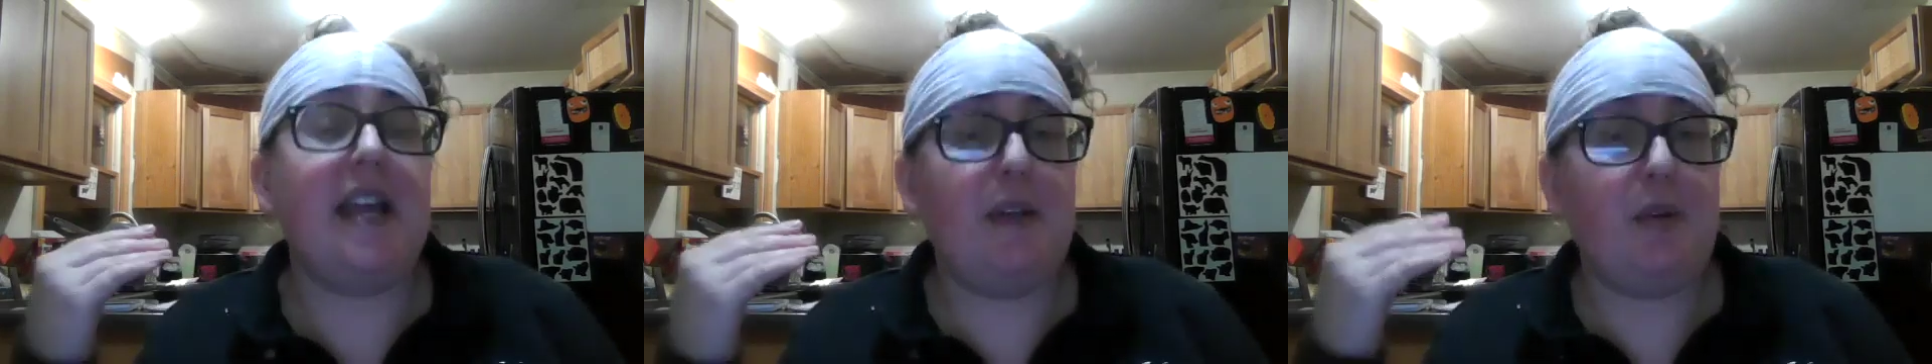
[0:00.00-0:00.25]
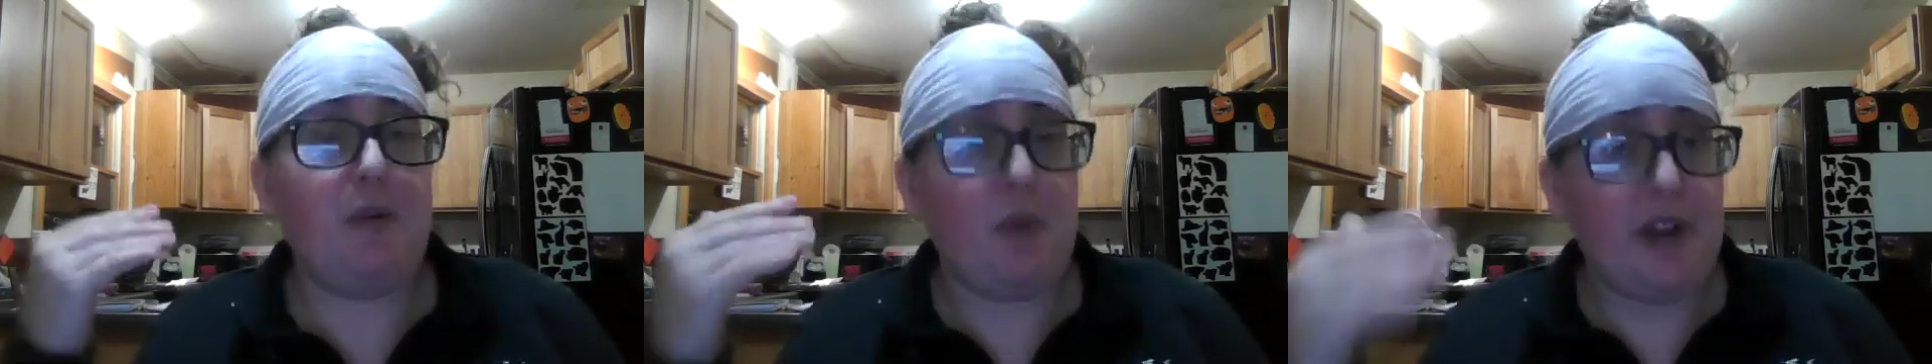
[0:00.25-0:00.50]

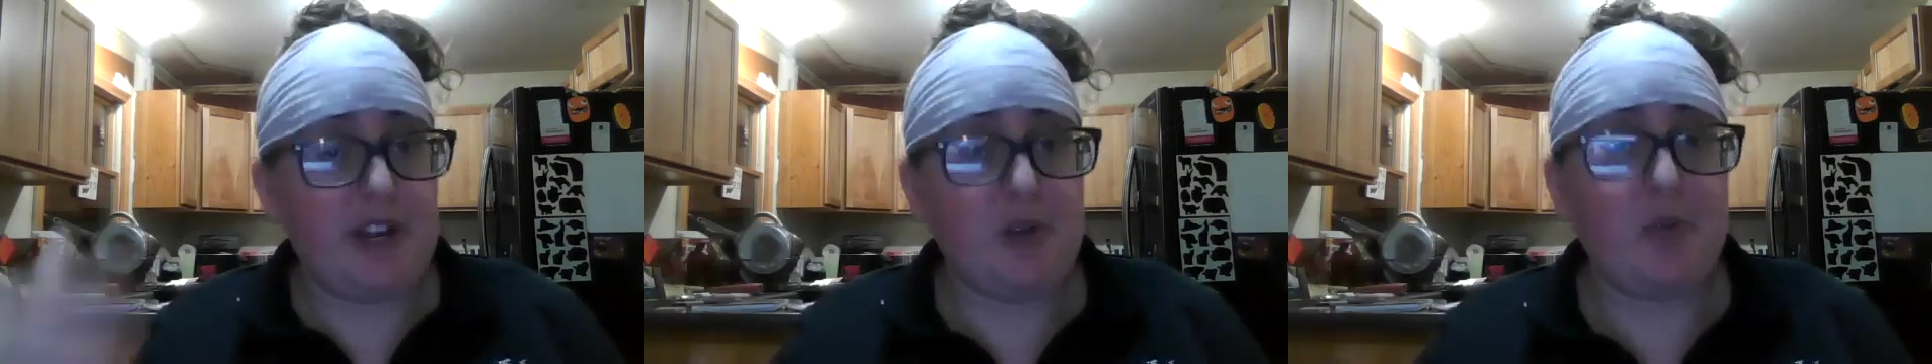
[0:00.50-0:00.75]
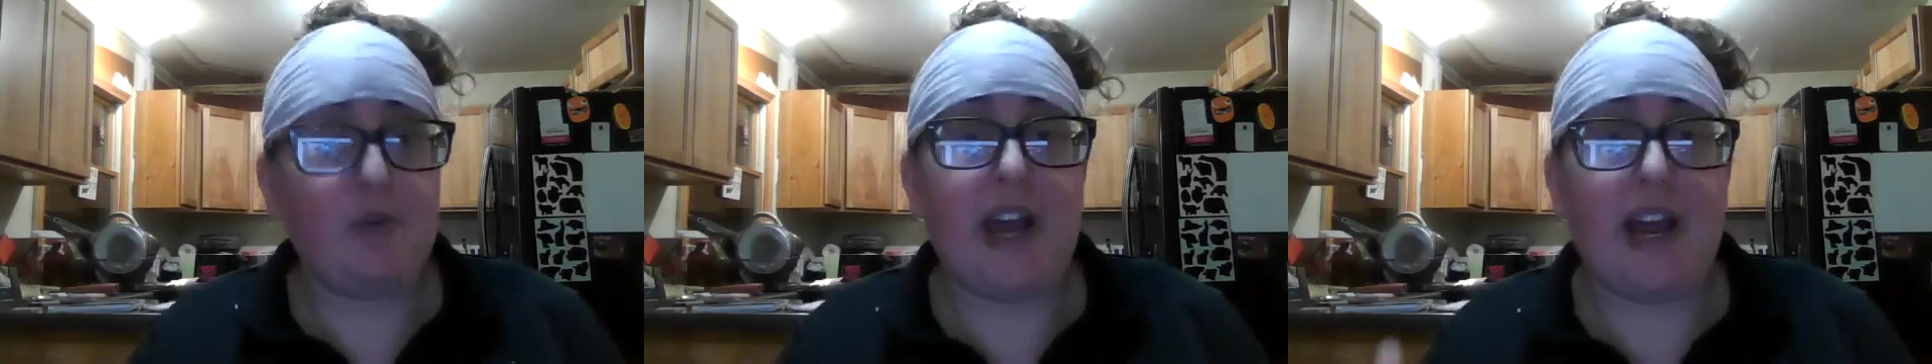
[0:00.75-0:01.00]
and when
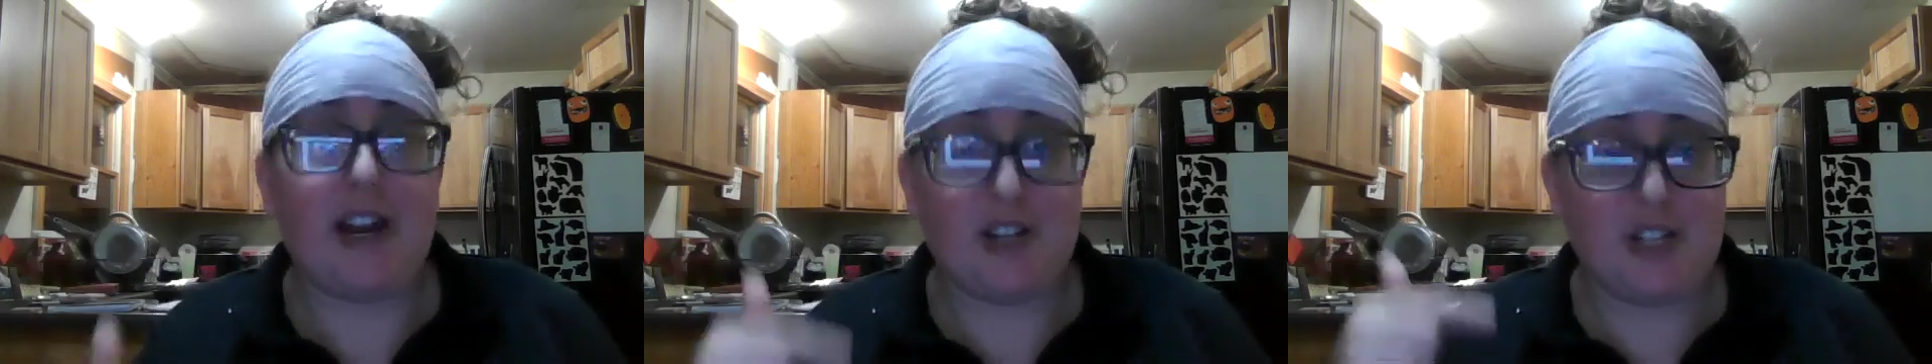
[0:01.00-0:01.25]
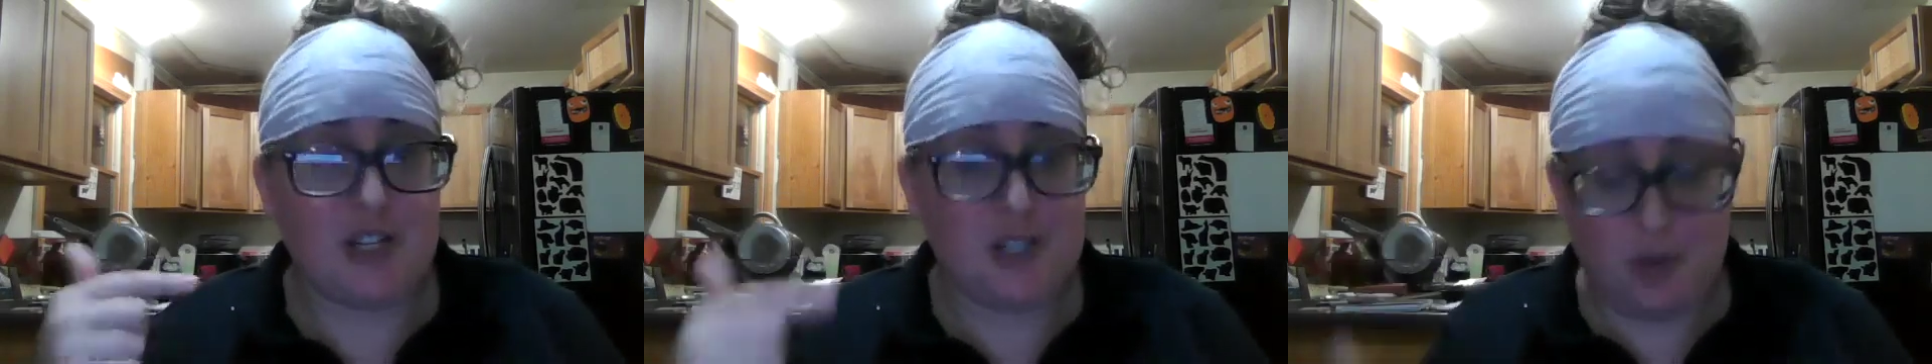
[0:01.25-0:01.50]
you
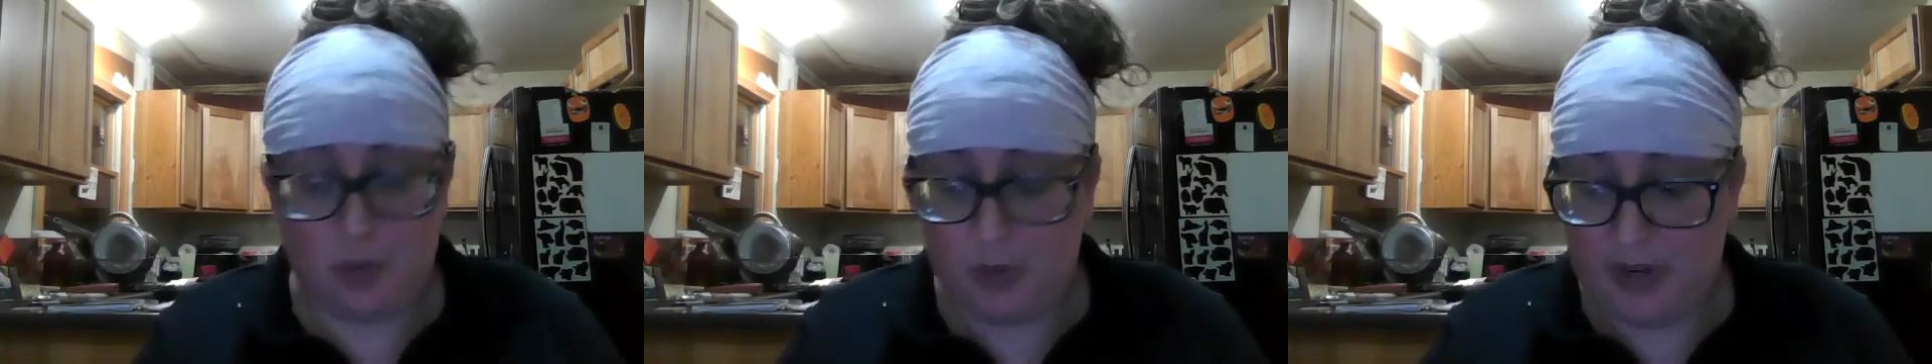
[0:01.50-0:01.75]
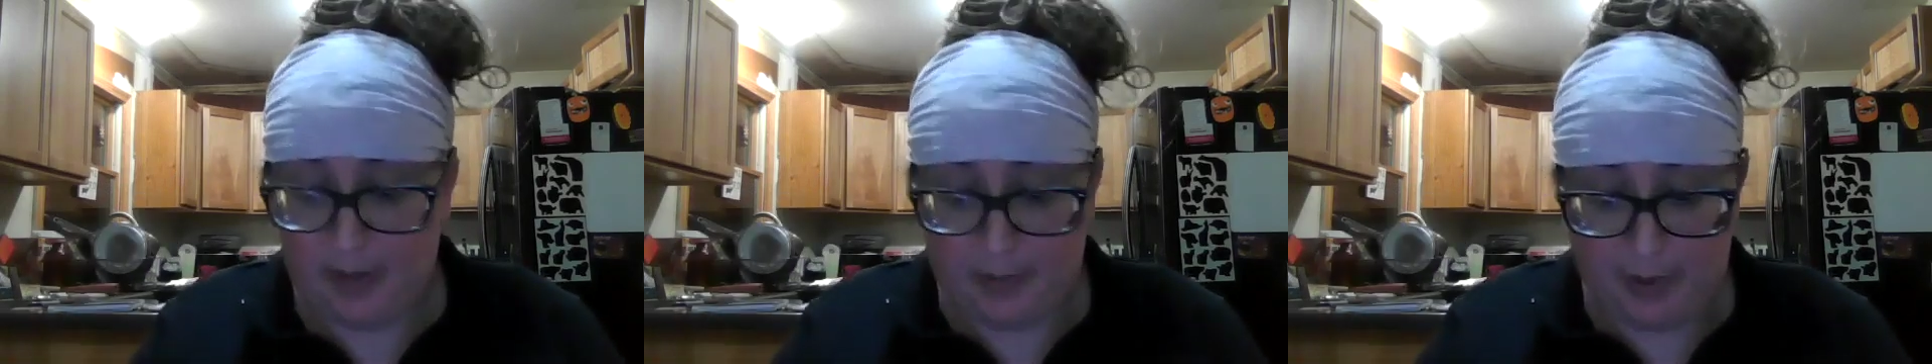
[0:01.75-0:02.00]
actually do
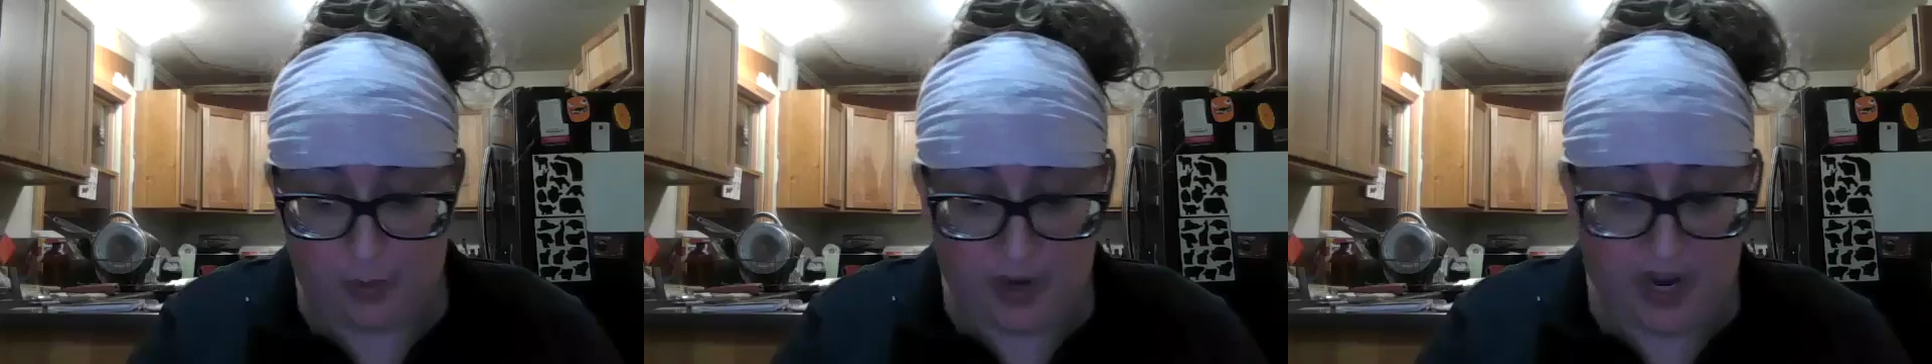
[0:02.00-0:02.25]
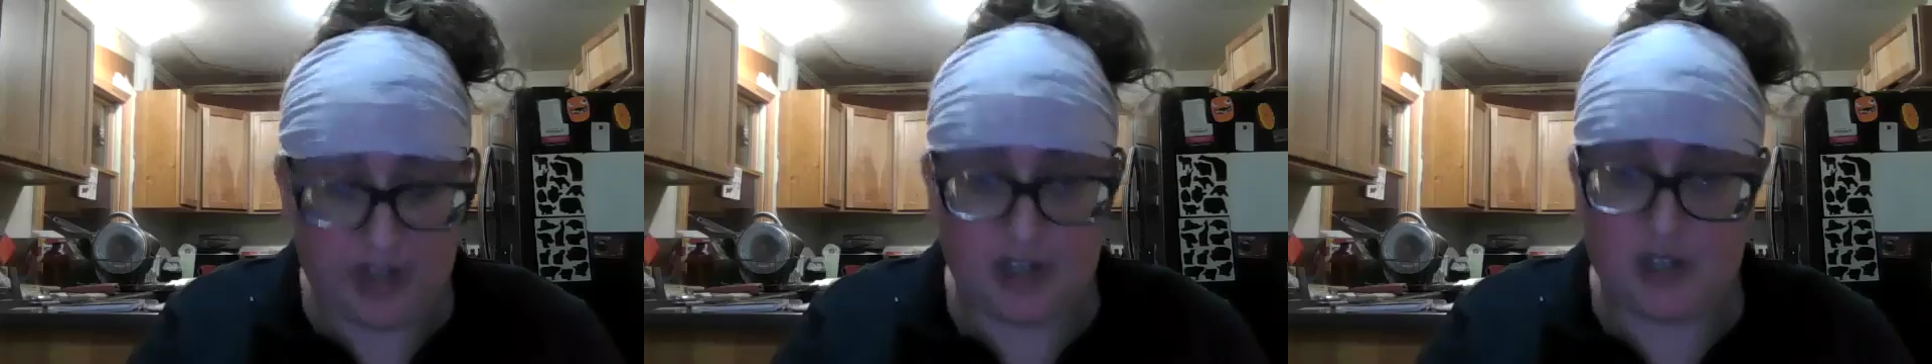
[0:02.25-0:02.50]
whatever you
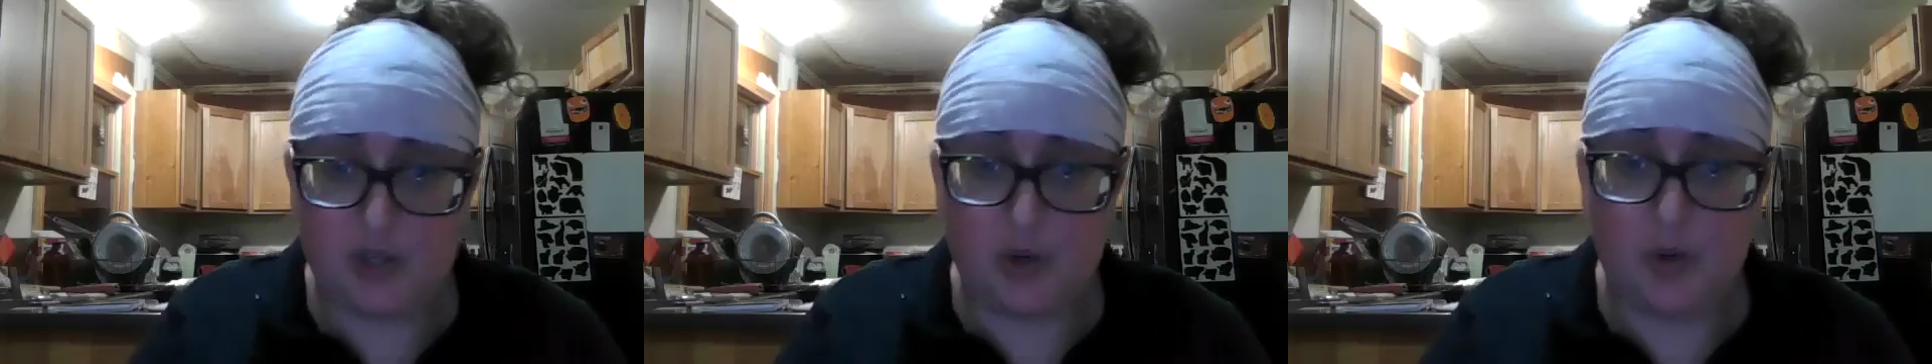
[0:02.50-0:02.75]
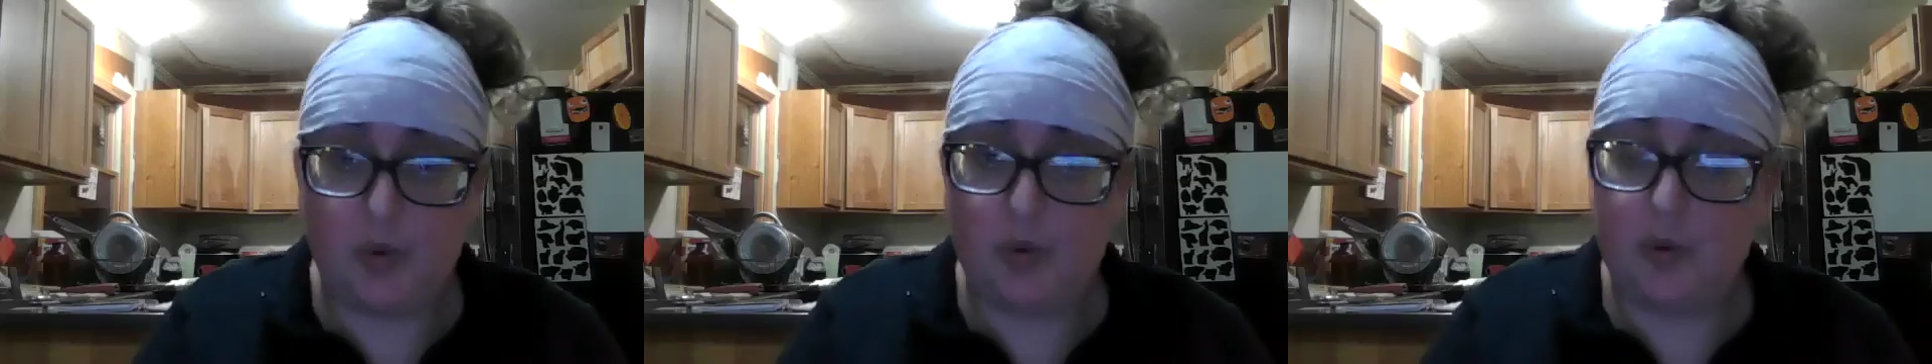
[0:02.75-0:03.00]
gotta
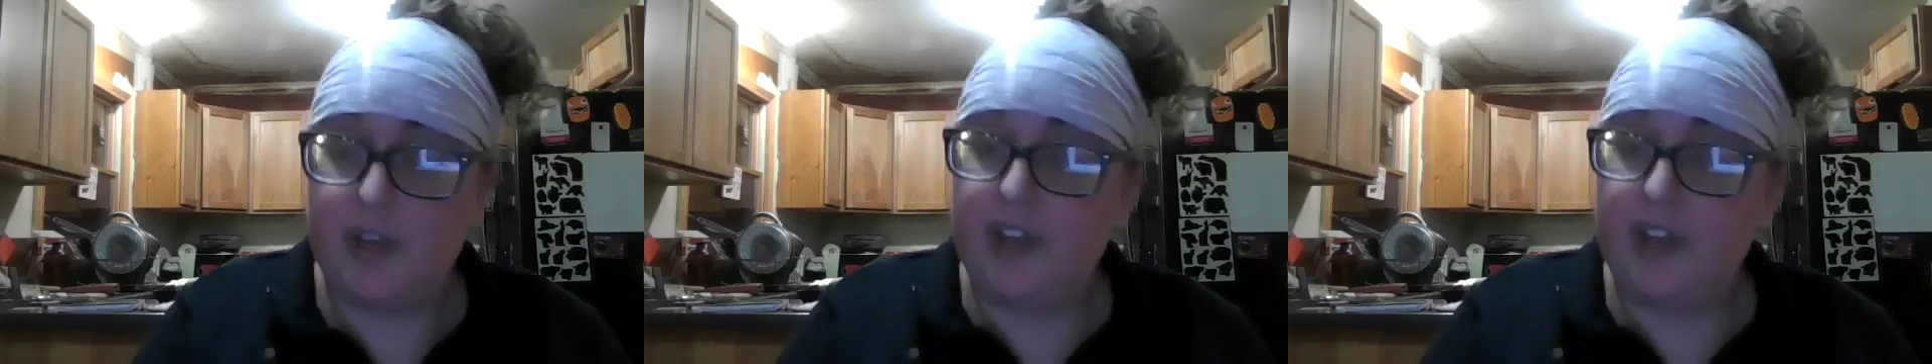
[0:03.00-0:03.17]
do,